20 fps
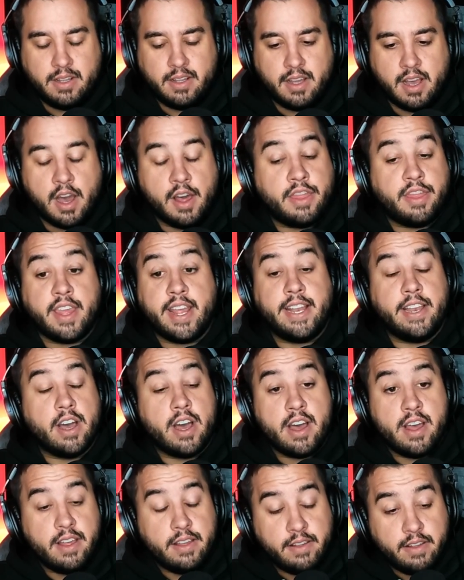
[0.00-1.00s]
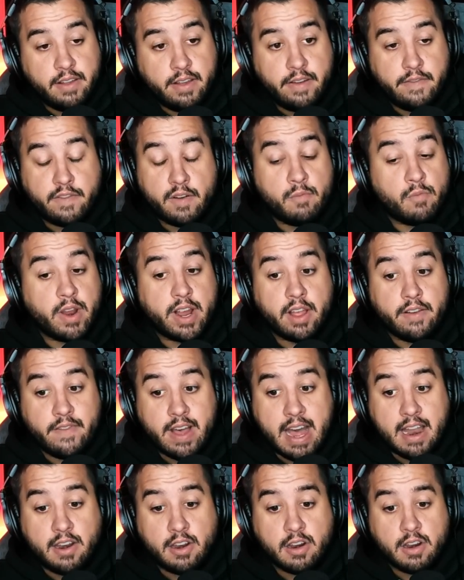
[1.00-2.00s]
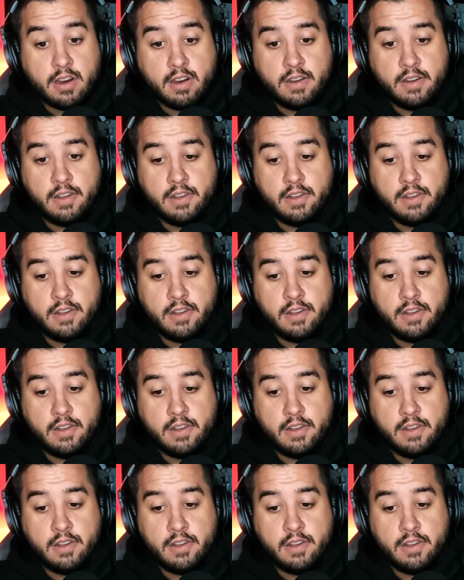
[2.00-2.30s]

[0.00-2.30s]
Athena from Ring of Honor,